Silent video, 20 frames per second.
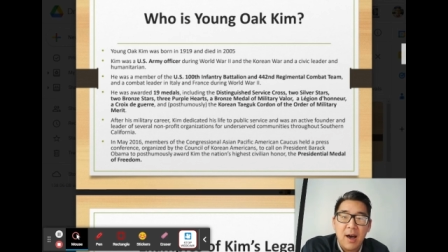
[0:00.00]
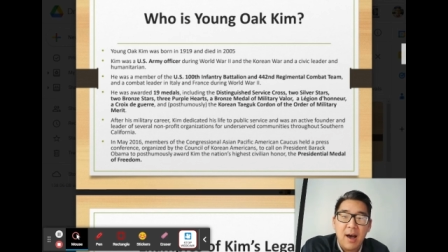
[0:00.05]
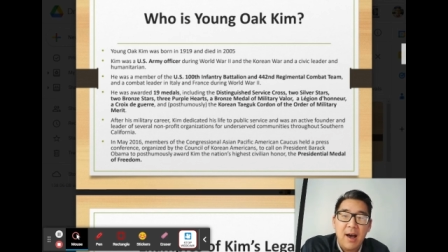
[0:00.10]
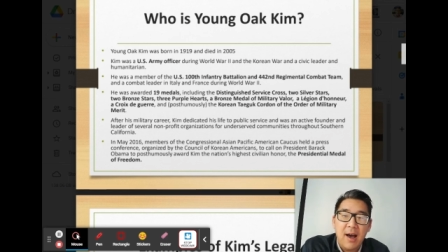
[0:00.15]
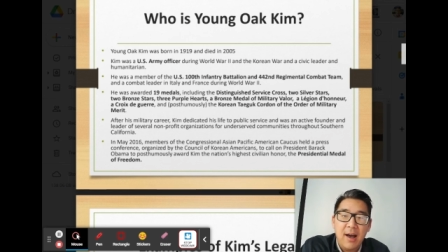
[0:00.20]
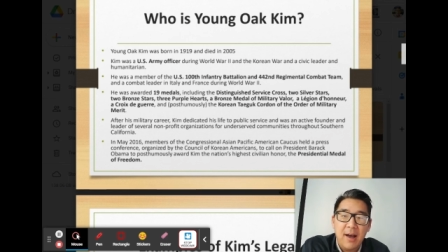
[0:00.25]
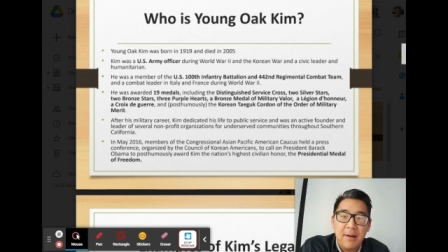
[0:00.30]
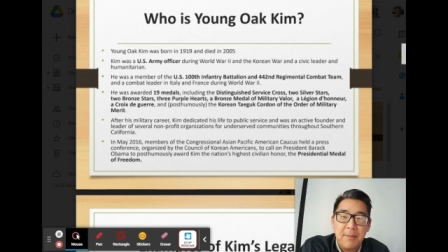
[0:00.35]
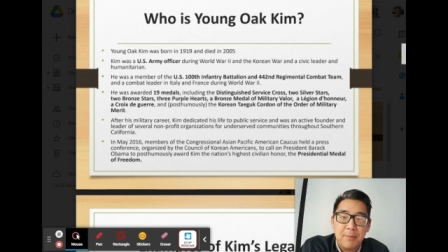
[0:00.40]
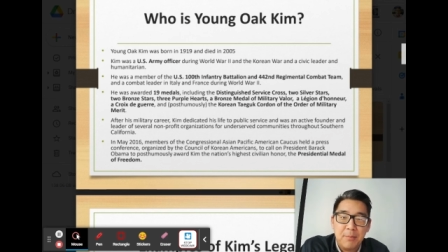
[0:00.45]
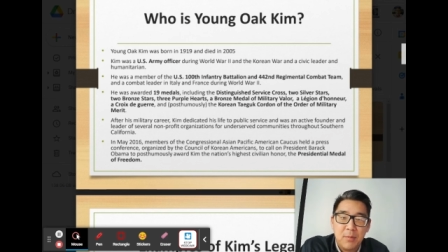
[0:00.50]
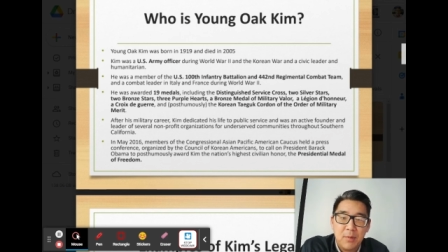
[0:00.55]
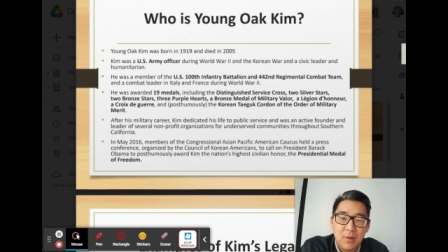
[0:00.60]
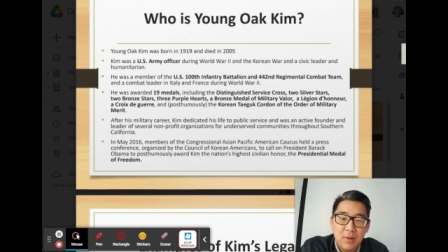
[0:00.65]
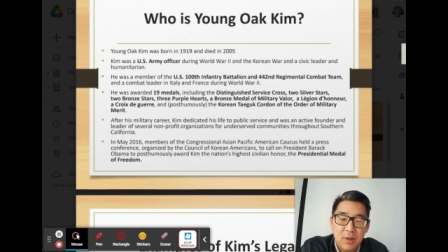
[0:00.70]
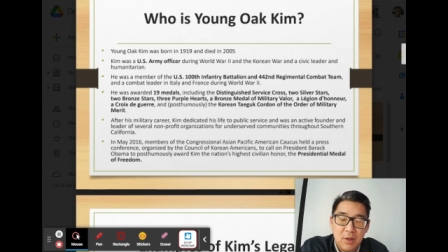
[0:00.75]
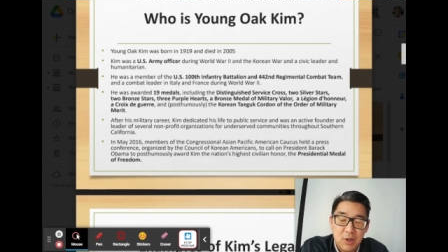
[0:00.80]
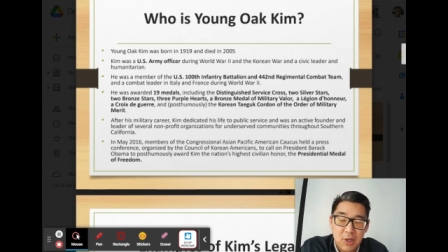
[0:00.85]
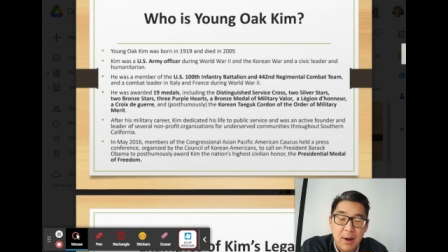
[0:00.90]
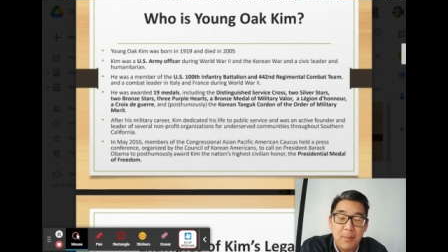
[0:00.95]
um,
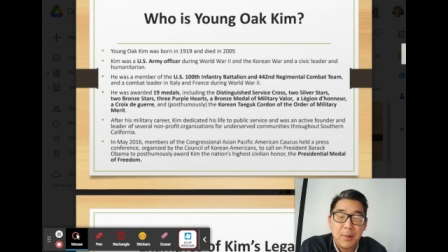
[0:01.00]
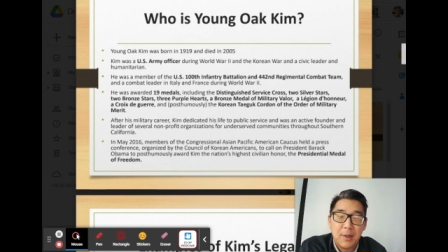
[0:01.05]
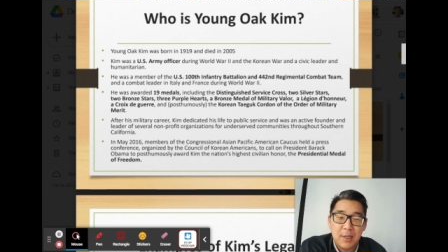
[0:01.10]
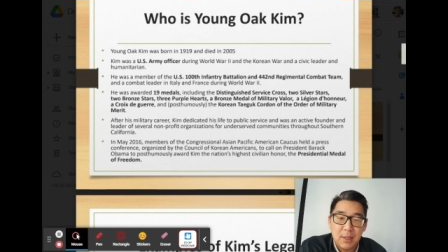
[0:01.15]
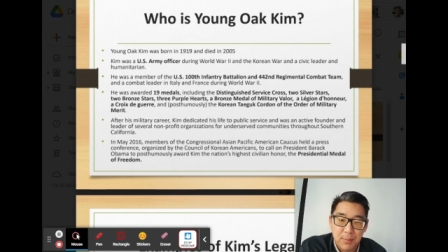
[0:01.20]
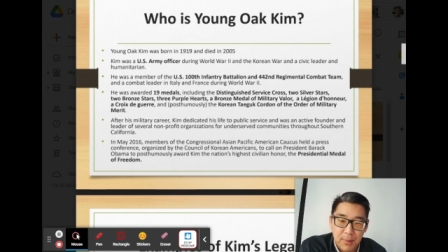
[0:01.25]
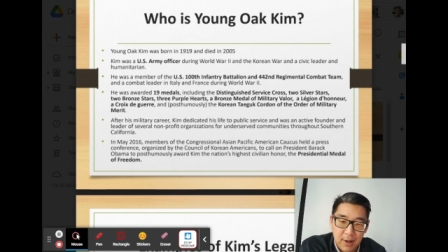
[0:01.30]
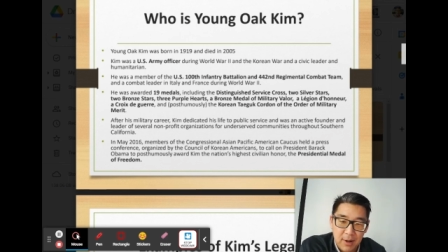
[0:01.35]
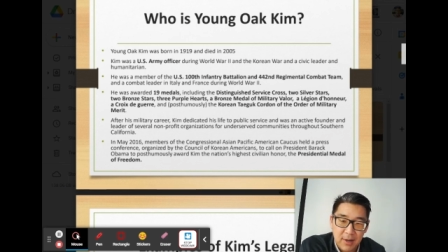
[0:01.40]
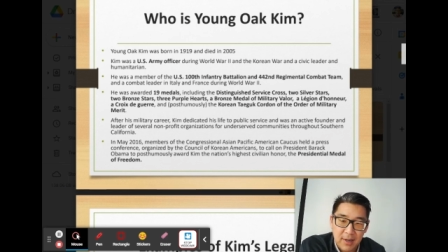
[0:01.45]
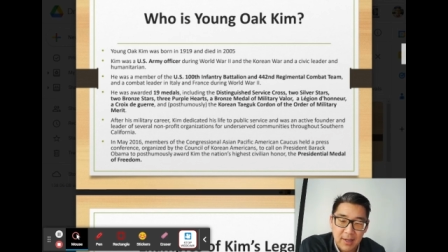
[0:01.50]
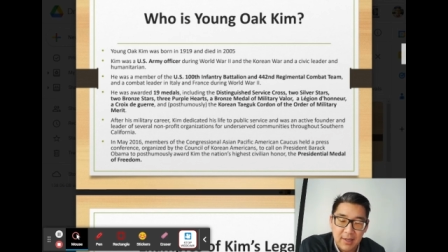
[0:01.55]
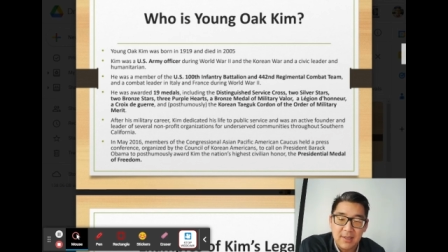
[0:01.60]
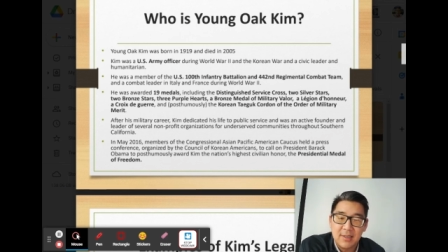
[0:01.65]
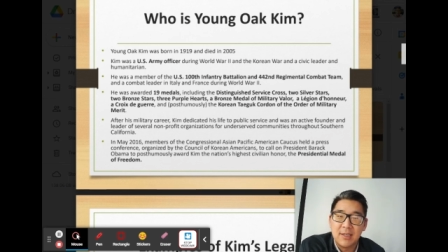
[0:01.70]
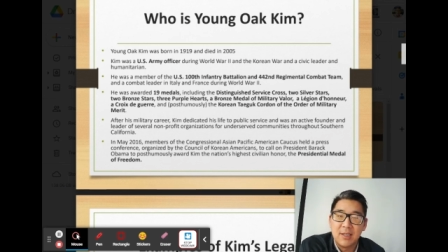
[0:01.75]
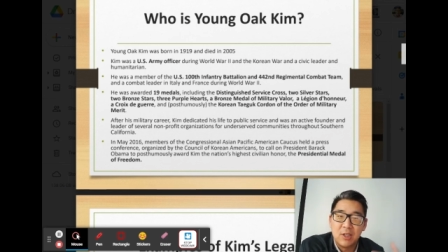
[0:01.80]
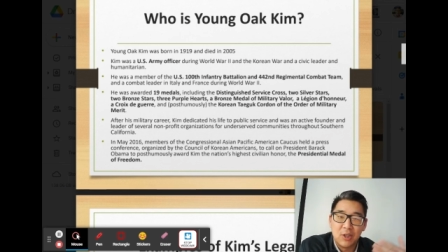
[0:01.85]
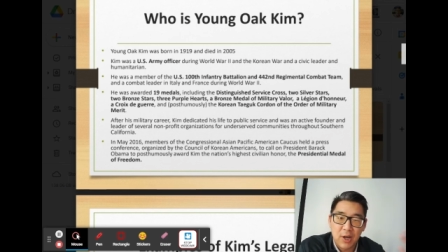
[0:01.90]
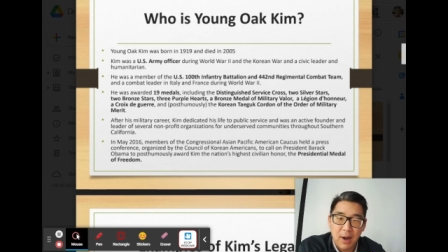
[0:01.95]
the Japanese
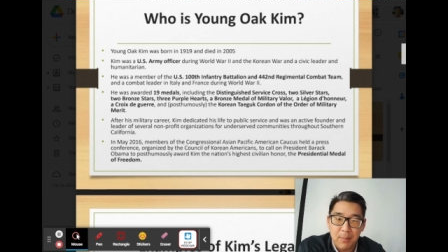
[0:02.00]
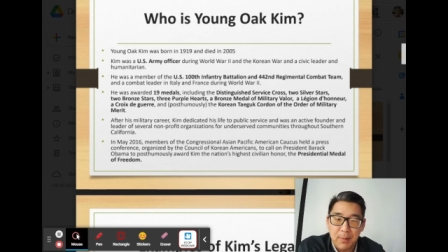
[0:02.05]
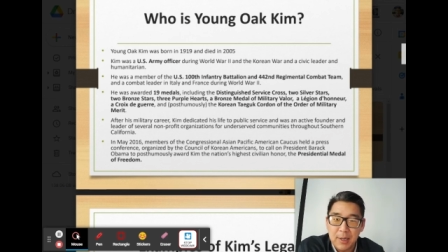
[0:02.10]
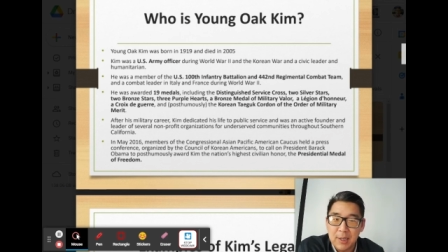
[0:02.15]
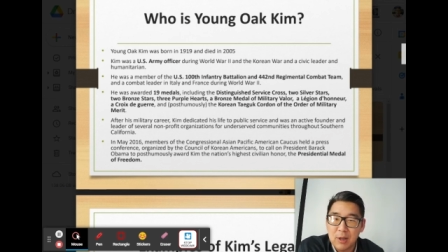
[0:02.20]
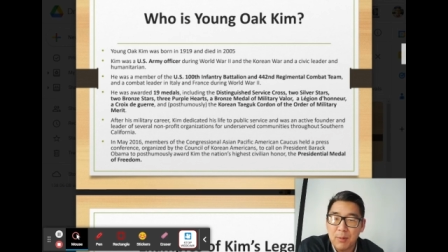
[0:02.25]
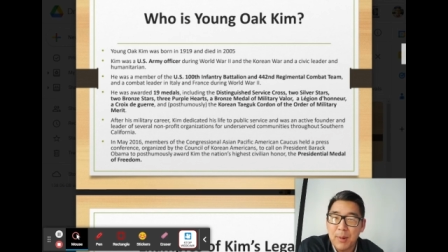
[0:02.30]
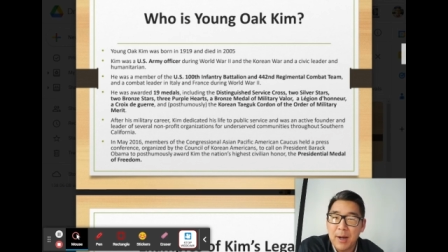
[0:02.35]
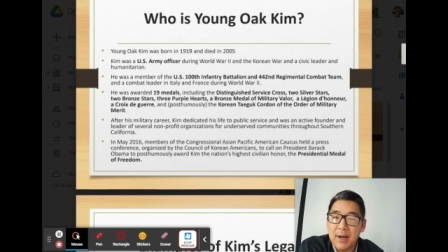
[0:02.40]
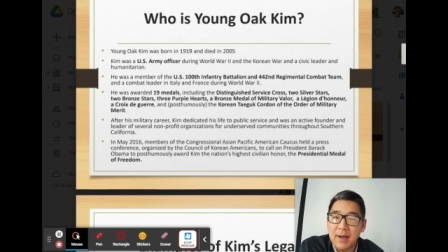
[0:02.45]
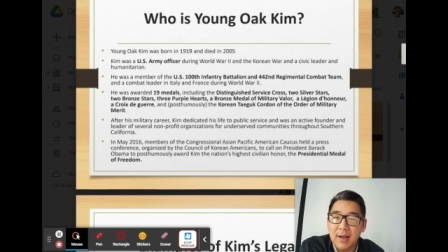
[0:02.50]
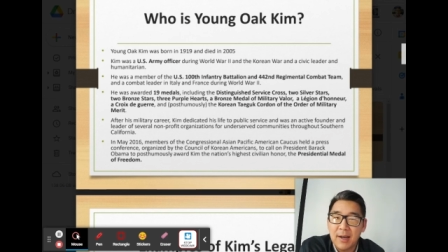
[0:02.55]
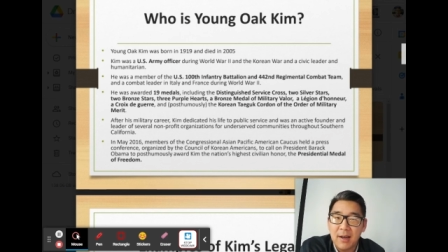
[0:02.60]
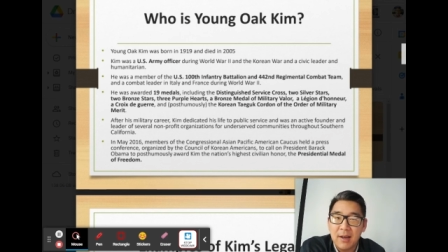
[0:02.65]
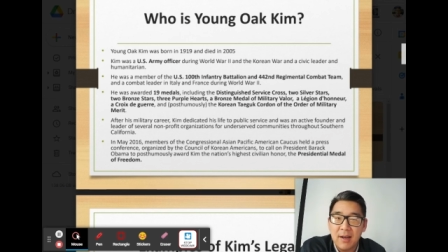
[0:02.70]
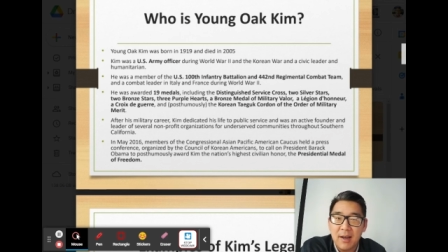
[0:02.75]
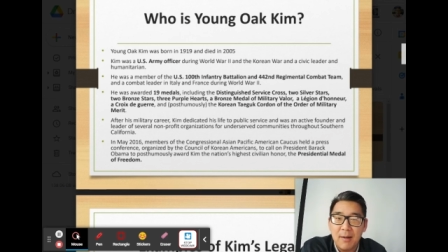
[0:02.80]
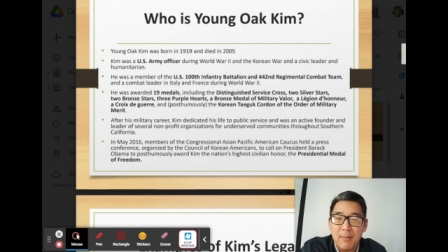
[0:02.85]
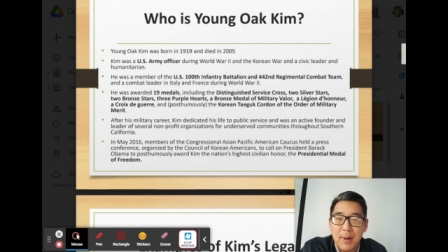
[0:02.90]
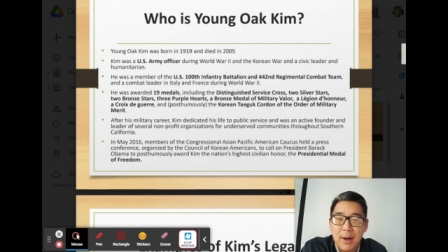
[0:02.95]
Americans, the Japanese
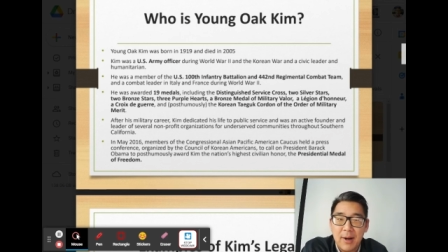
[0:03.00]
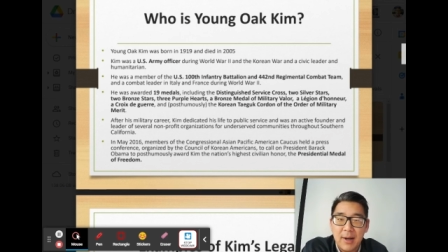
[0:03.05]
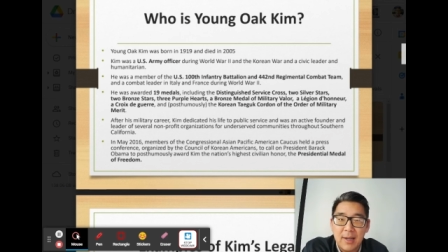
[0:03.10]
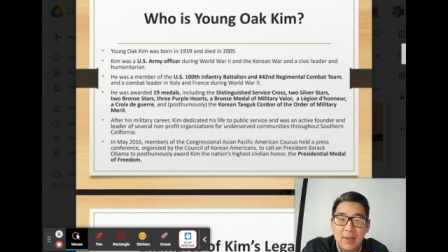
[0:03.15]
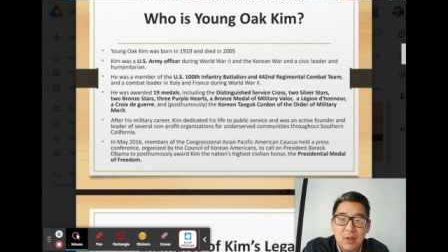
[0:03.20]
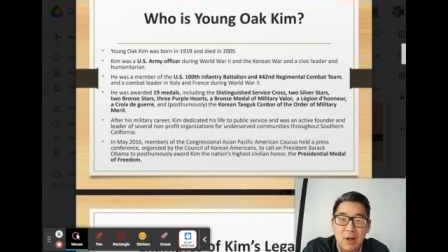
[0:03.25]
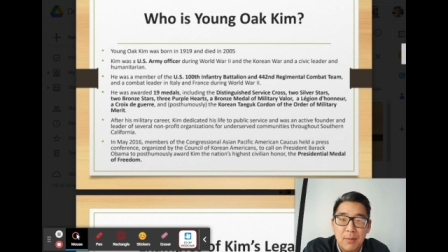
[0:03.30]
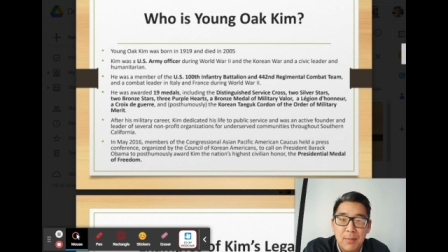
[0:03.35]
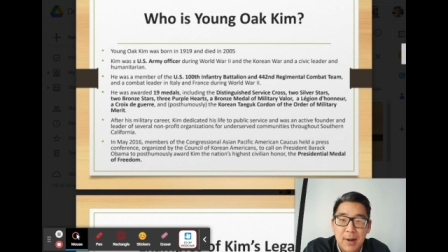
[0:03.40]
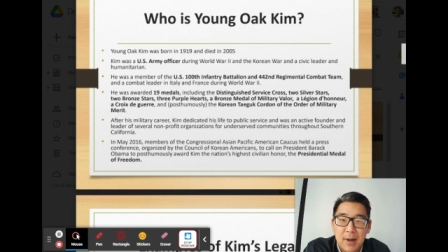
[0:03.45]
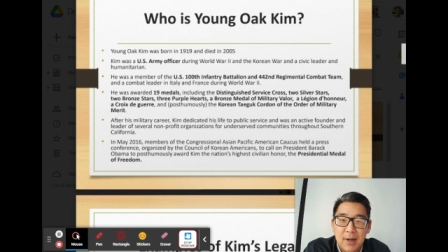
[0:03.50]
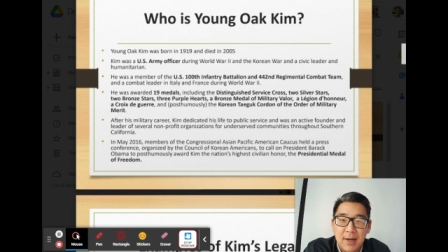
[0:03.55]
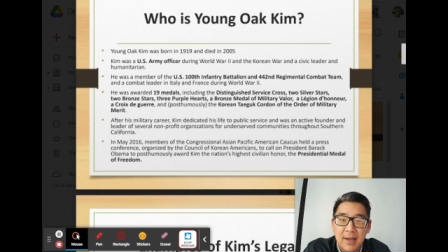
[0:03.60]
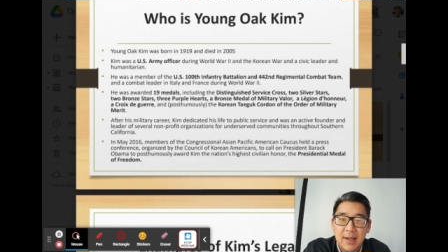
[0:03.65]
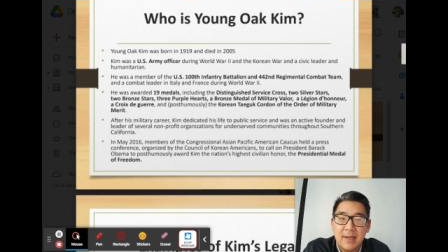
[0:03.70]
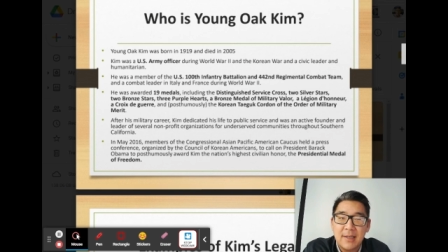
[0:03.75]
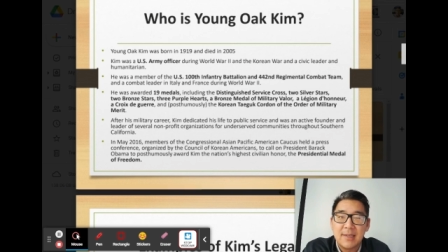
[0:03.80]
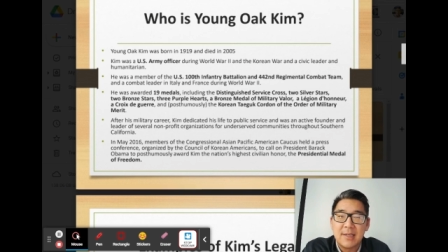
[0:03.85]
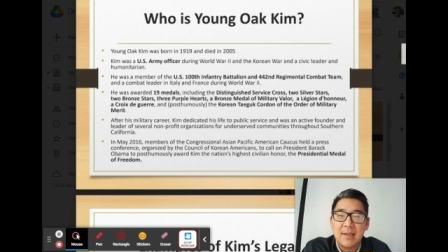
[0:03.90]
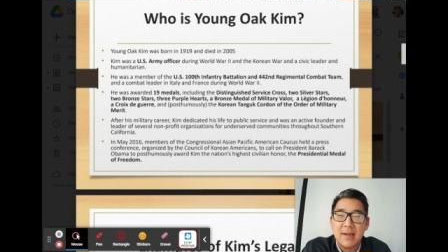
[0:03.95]
Americans are
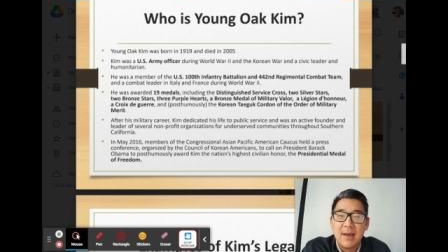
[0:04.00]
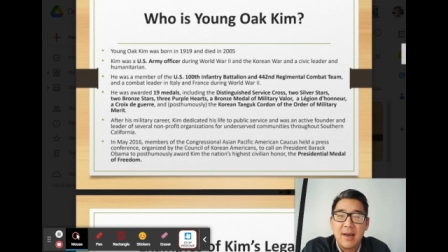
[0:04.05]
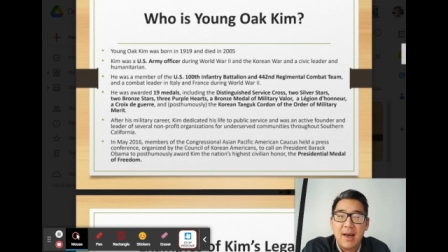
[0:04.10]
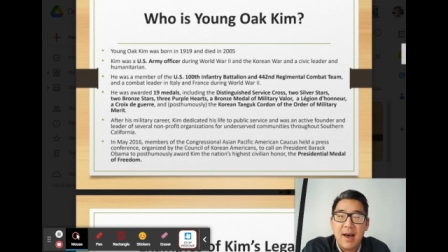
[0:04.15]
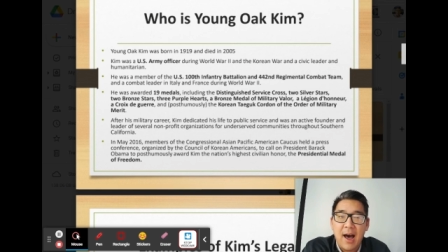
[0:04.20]
Americans,